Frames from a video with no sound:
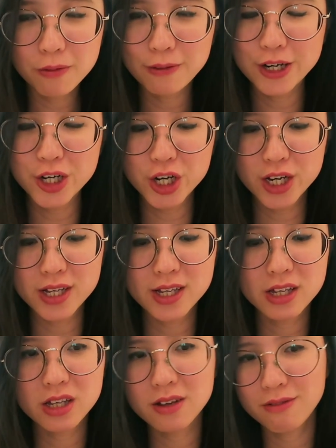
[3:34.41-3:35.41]
which
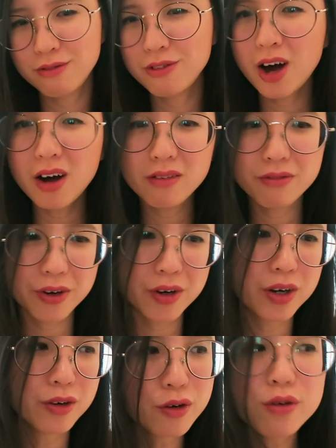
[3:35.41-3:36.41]
is not
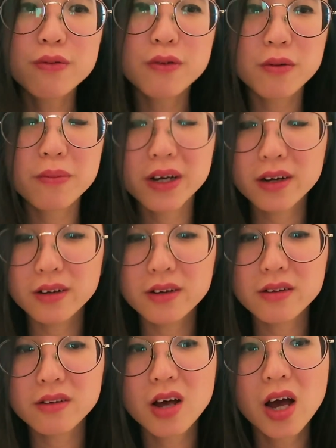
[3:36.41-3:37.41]
very useful
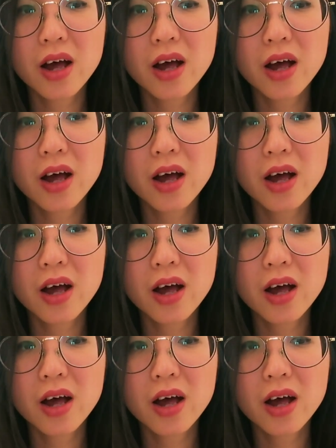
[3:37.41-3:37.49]
because